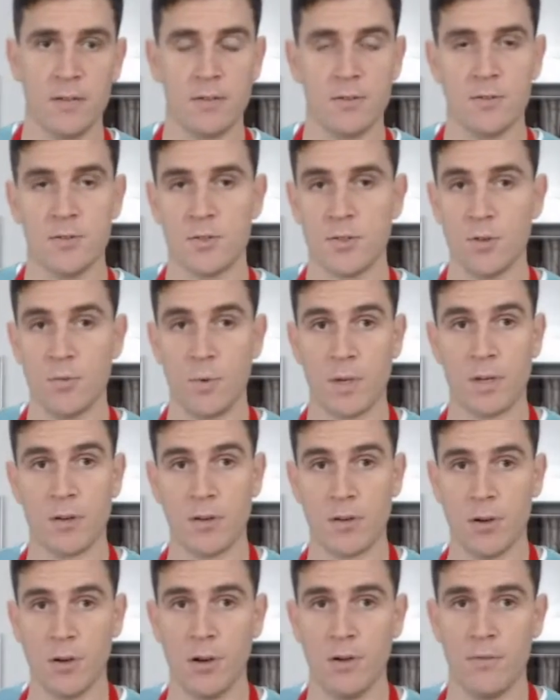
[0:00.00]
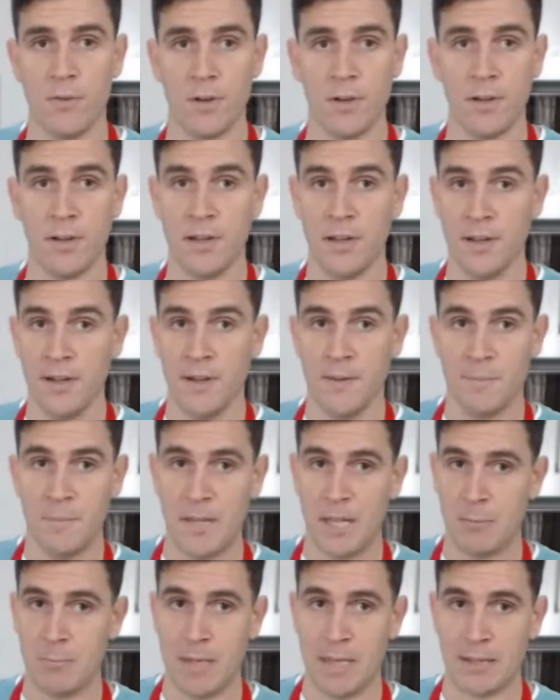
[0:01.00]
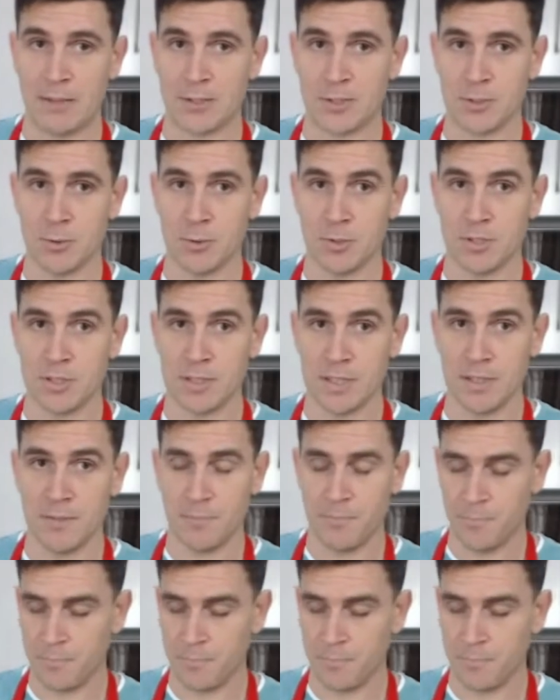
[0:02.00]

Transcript: So we're going to go over and make the sauce now.